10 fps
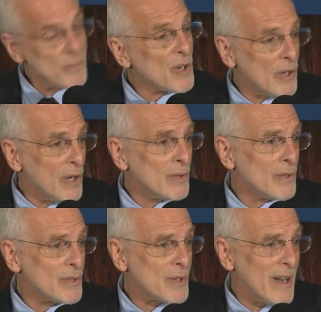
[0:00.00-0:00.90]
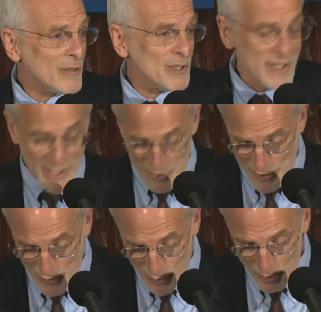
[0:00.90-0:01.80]
Murrow, who traveled a
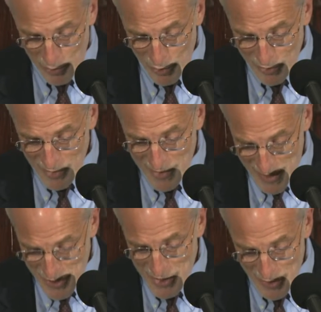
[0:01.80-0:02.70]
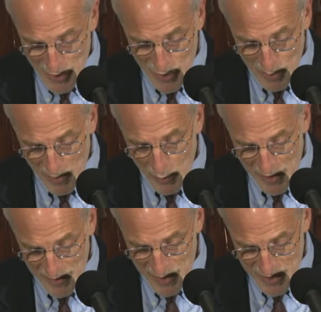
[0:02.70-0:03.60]
considerable distance to be
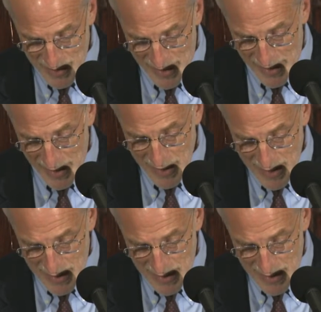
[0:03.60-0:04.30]
with us today,